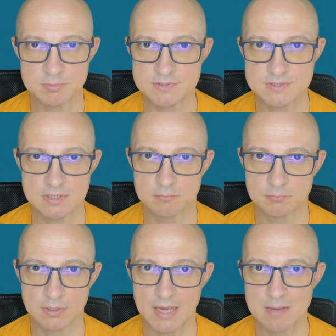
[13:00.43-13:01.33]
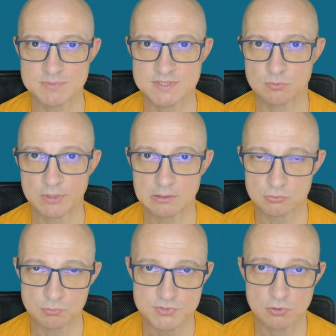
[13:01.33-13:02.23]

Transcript: be some gaps and wiggle rooms,